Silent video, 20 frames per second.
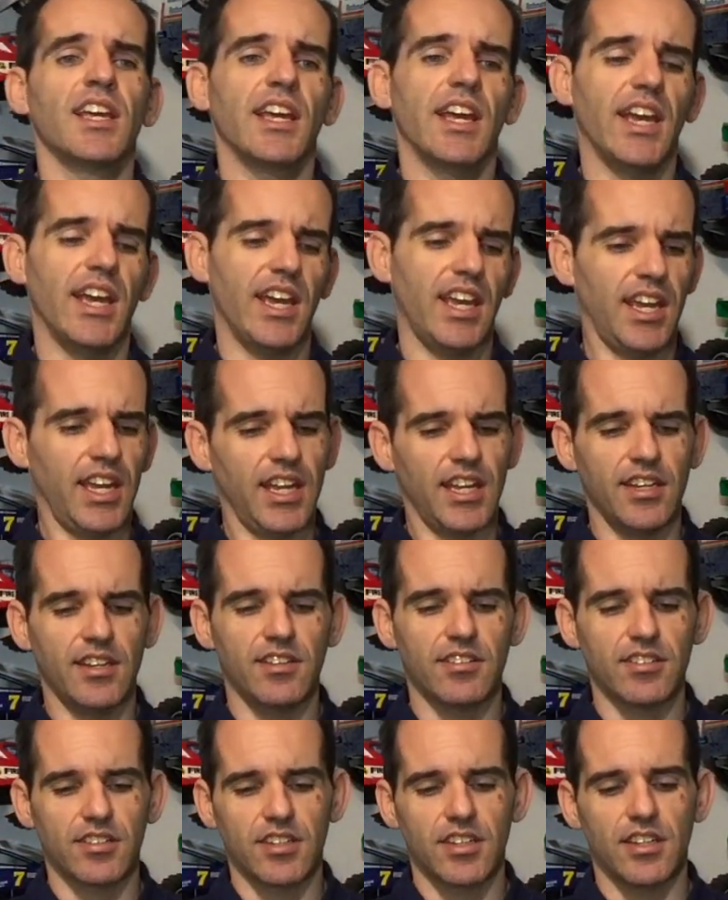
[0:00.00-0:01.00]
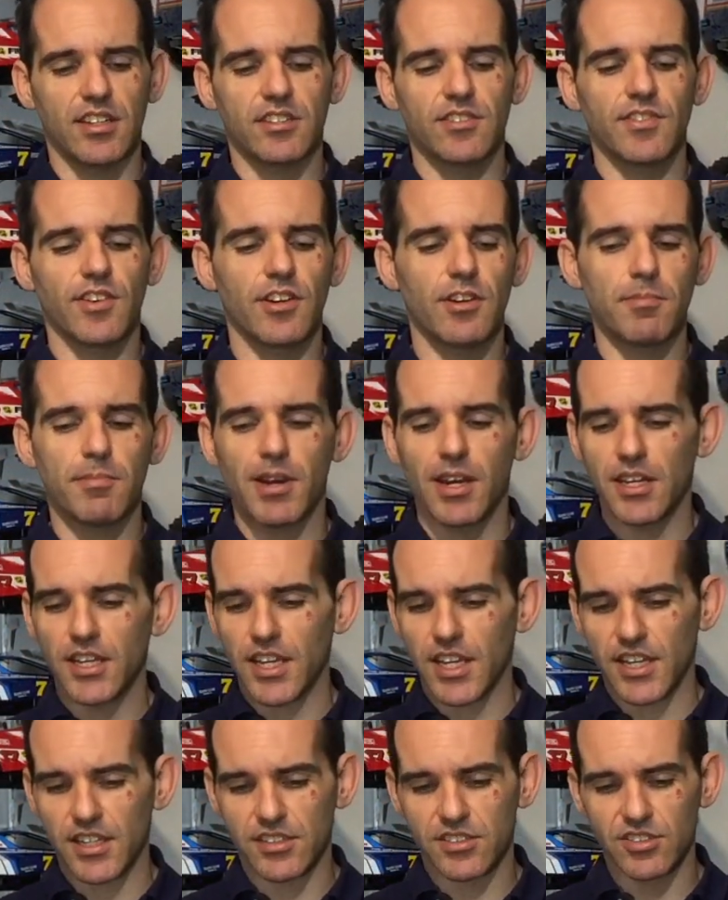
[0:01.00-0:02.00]
and it's very
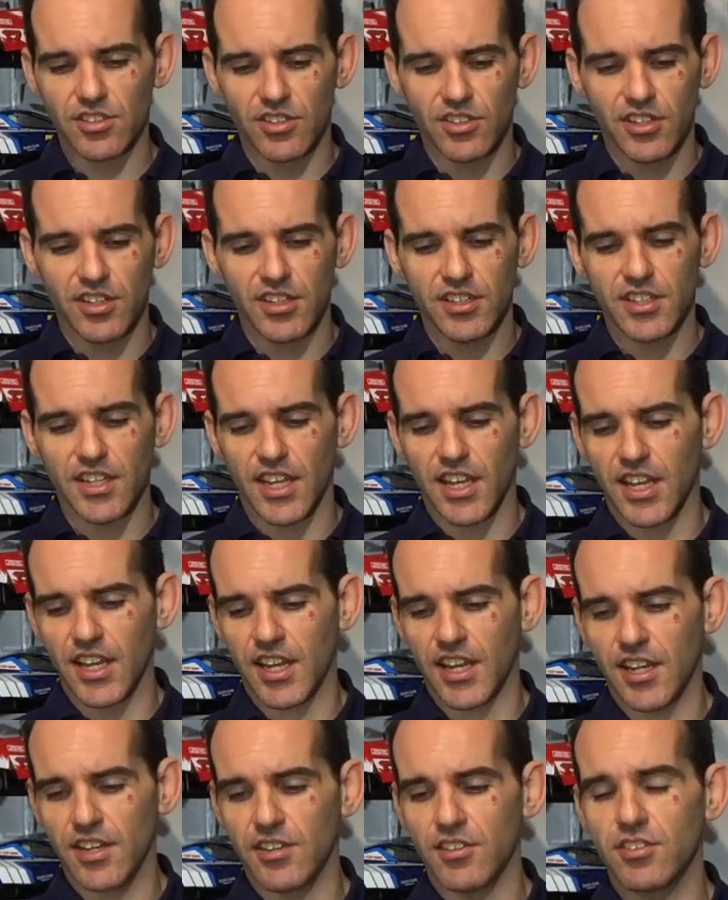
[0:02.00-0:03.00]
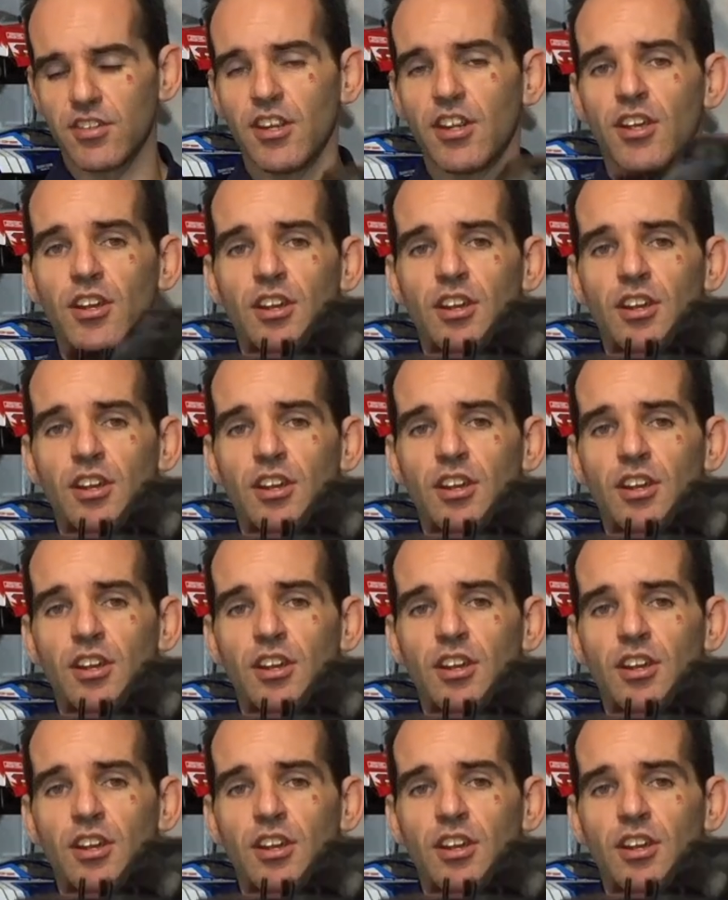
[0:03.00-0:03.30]
muddy outside, and